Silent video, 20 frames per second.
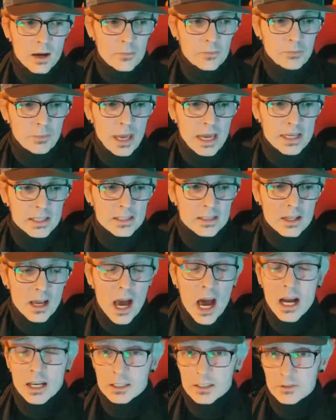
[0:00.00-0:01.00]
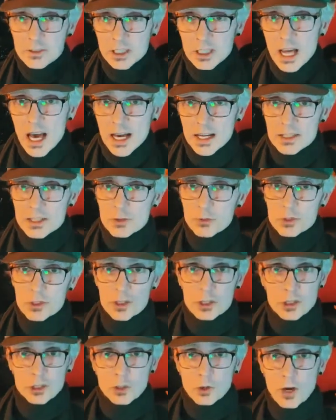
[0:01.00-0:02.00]
Bass Octave Deluxe, which
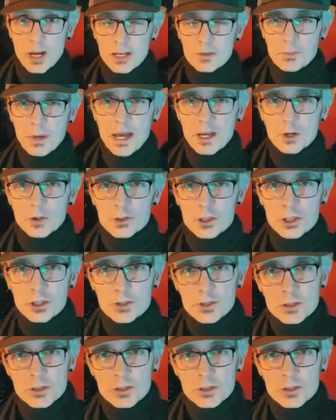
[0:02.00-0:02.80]
is a great pedal too.